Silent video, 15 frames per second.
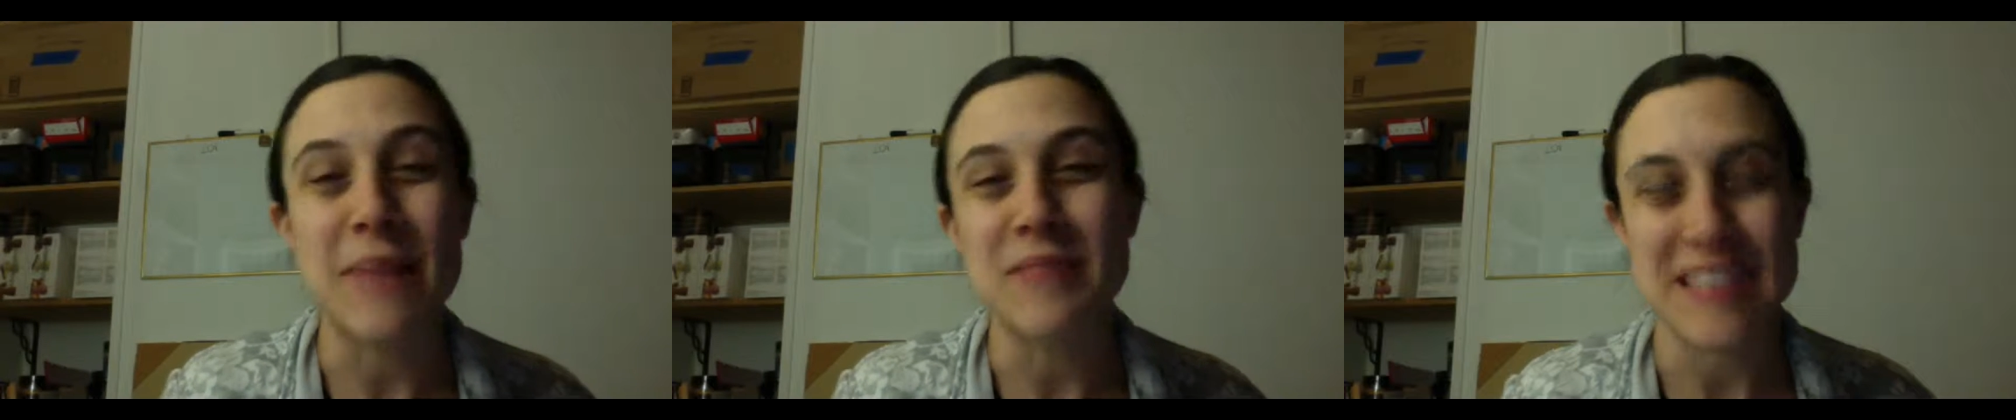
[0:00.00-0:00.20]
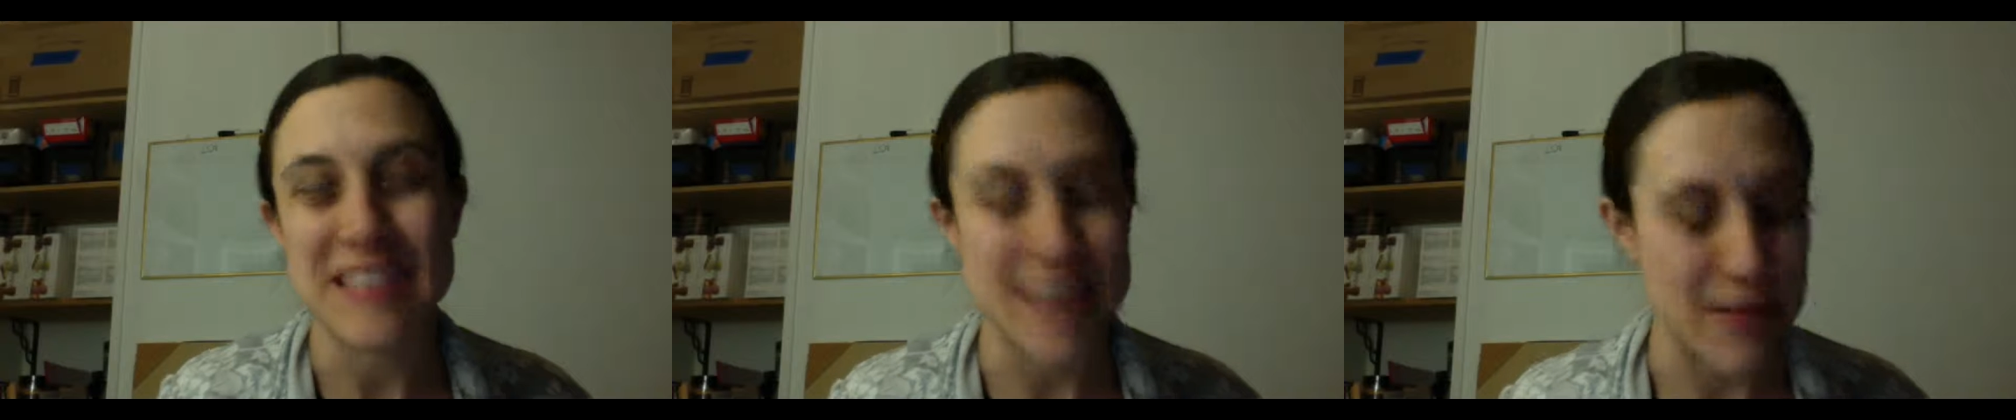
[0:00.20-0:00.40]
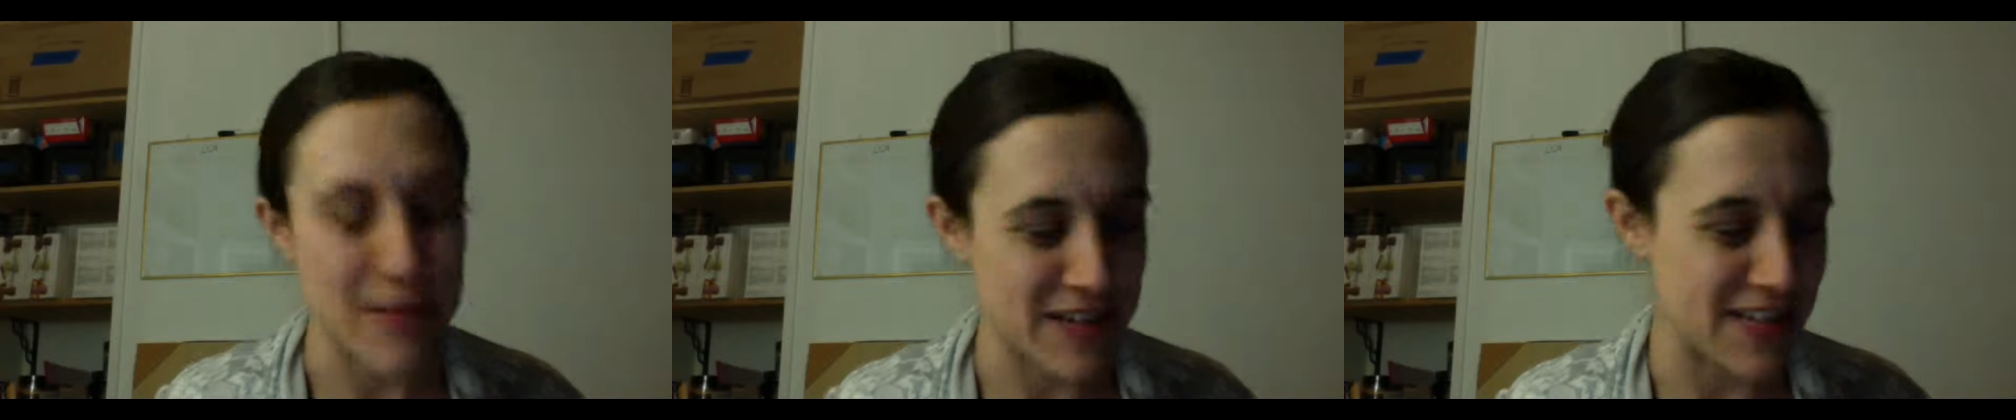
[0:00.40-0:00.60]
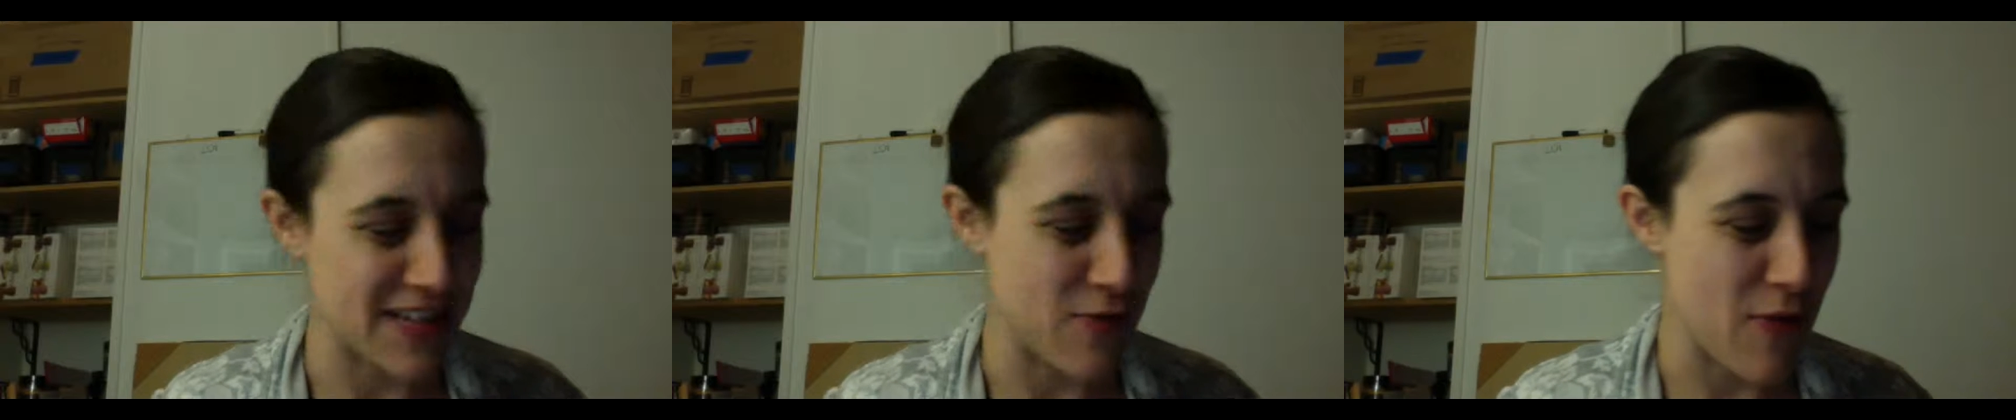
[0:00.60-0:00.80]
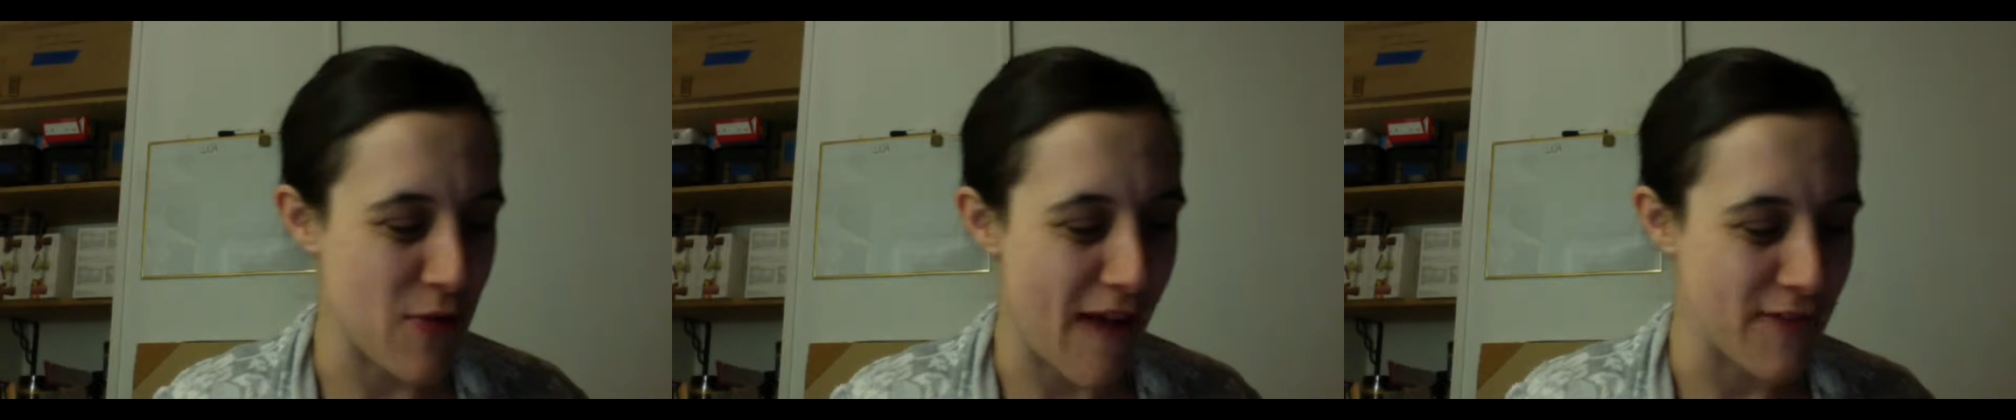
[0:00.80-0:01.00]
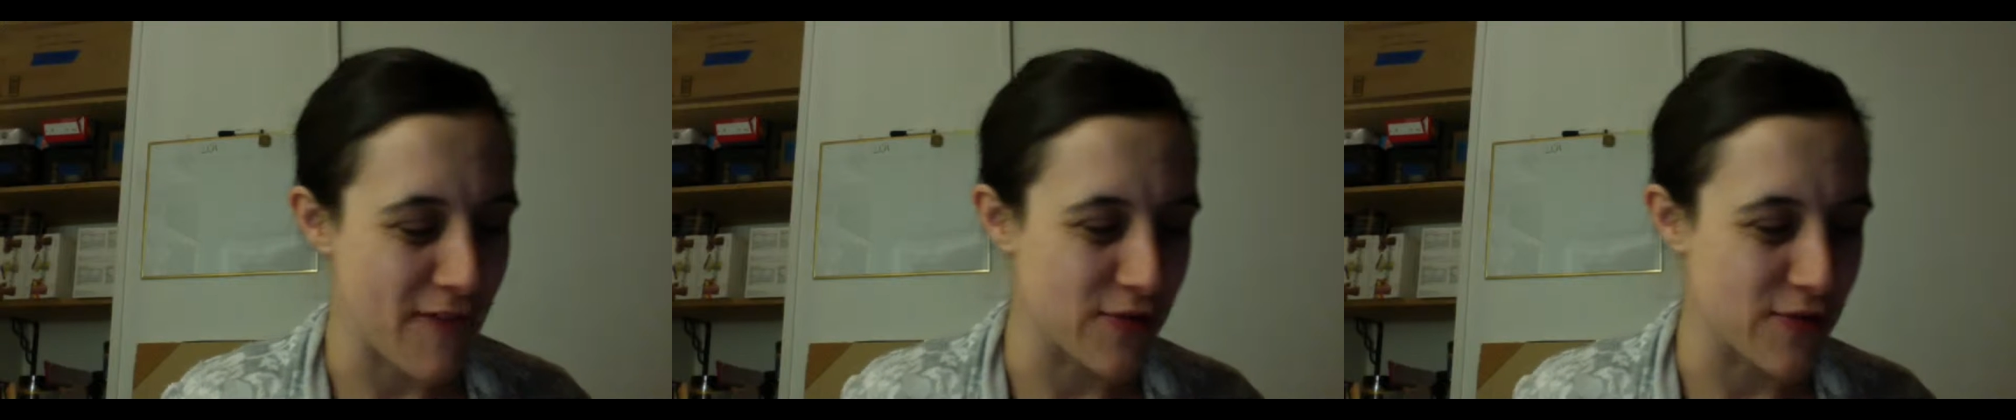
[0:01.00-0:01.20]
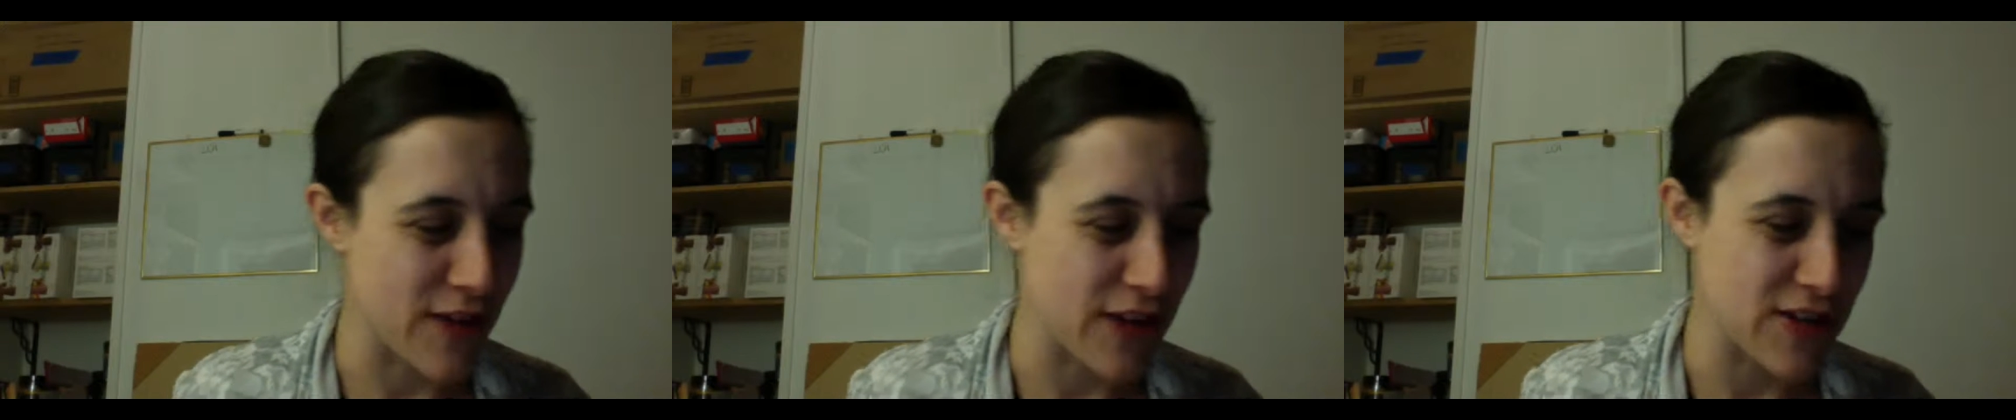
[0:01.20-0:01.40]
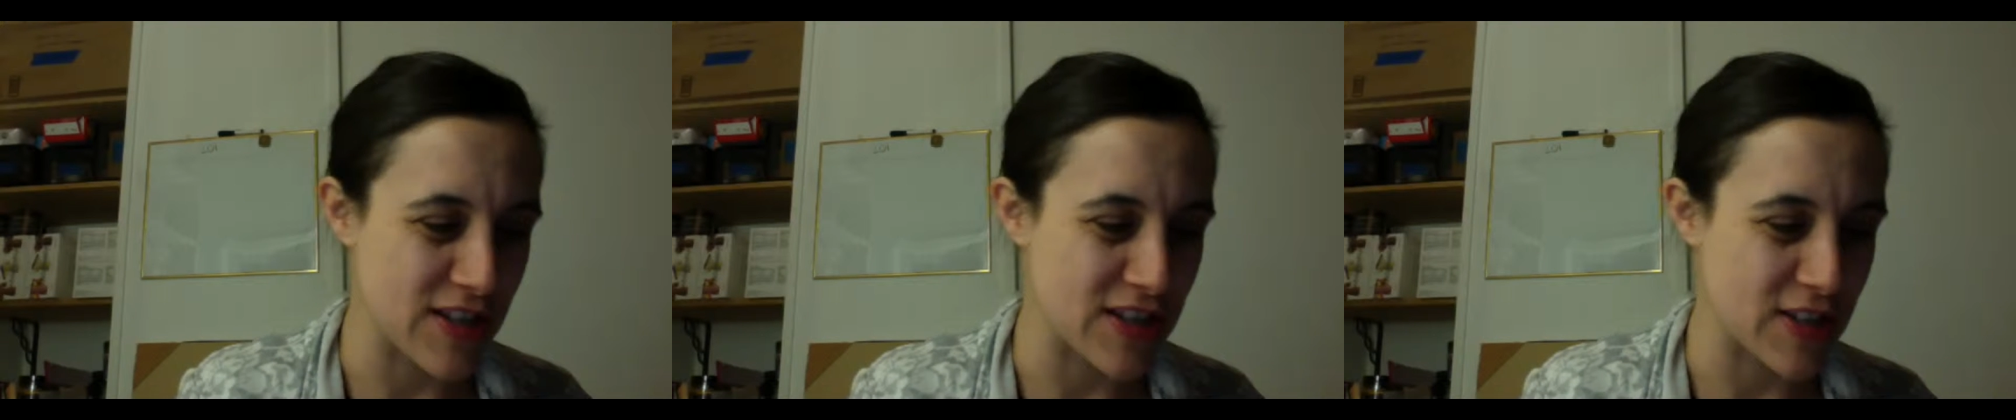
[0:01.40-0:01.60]
to Summit if you haven't
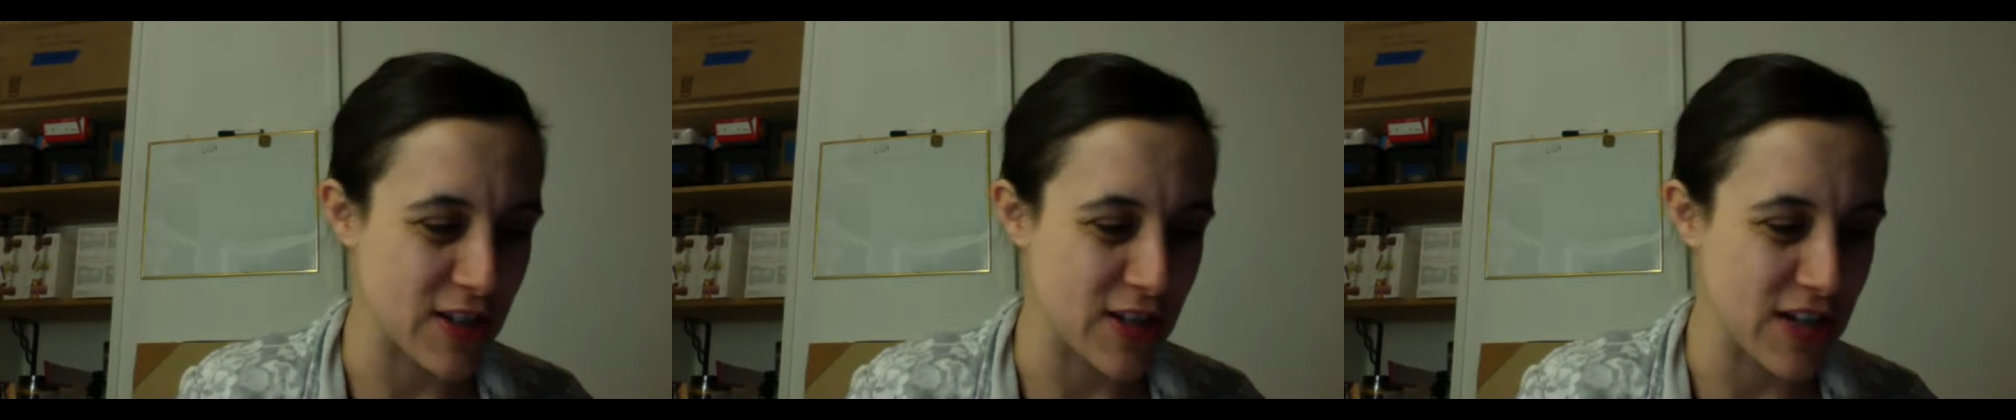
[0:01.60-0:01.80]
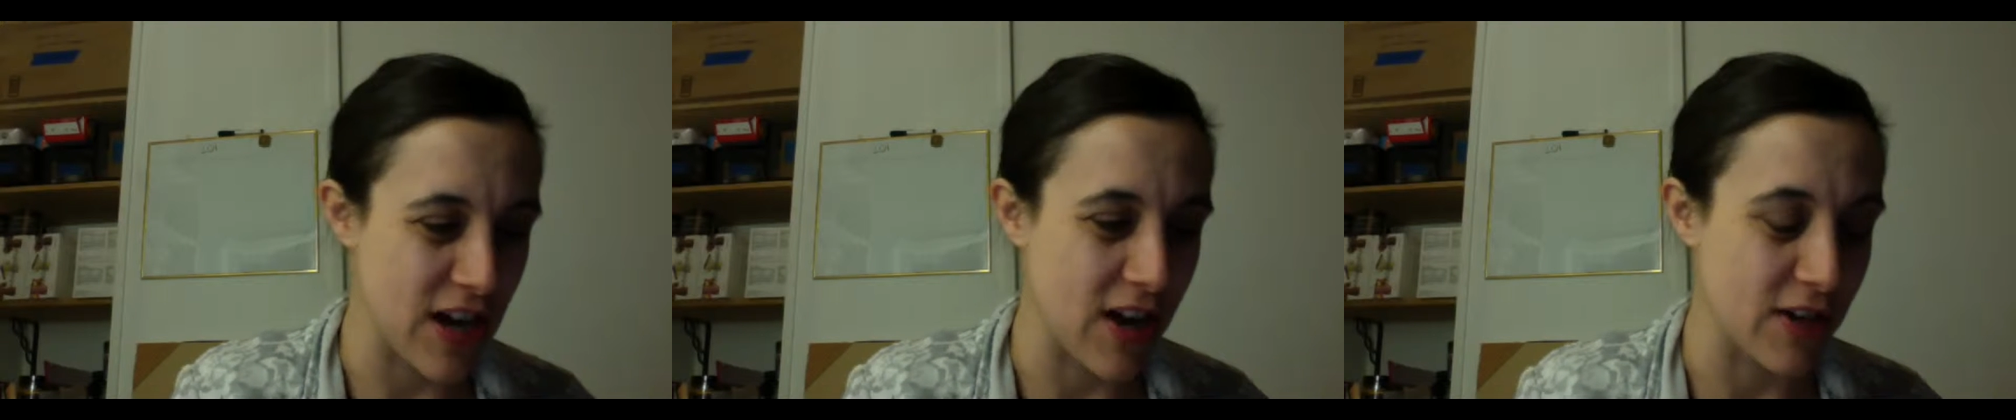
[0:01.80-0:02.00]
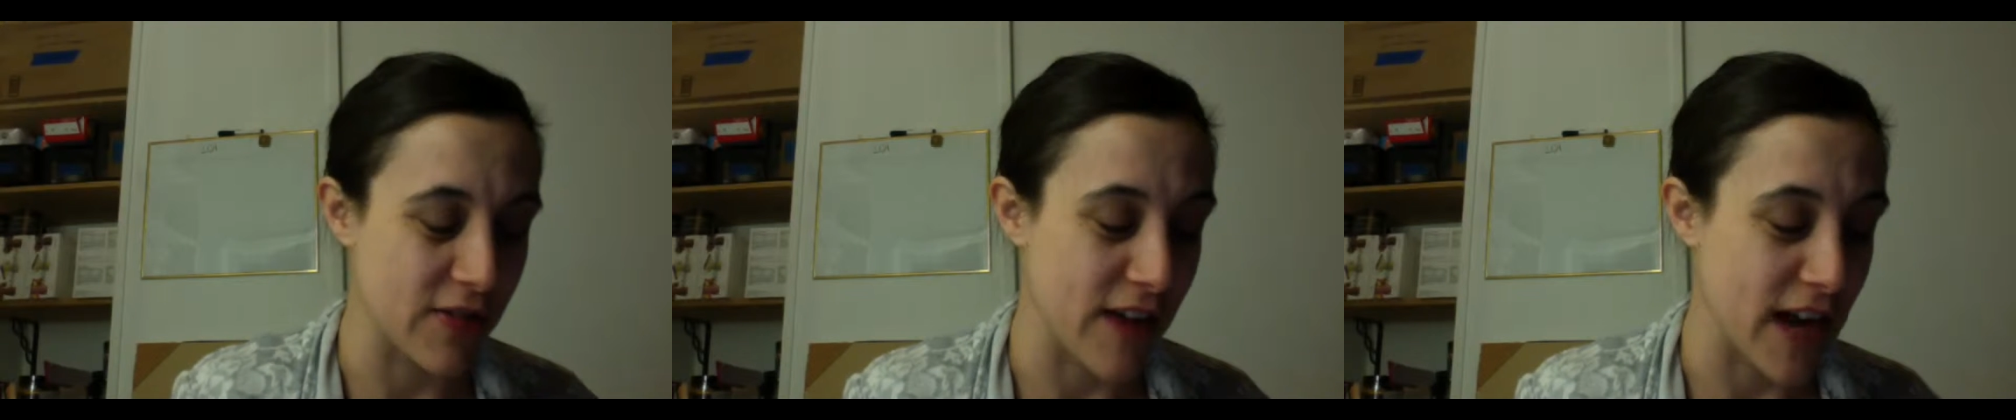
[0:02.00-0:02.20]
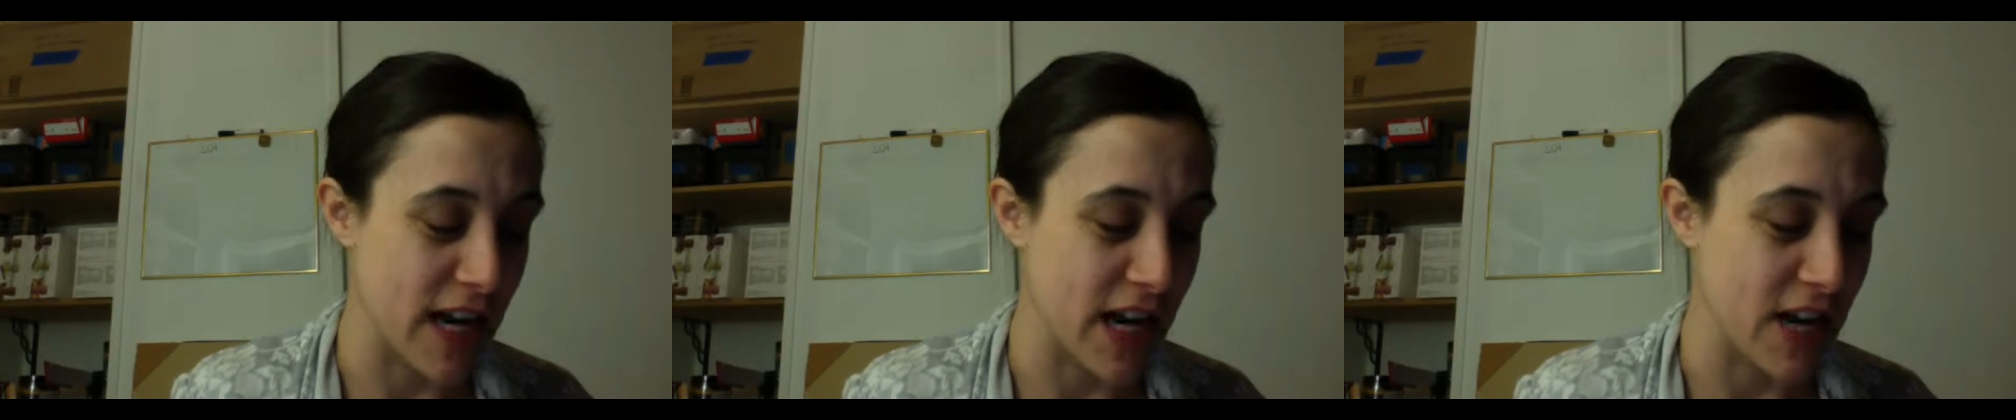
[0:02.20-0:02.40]
registered already.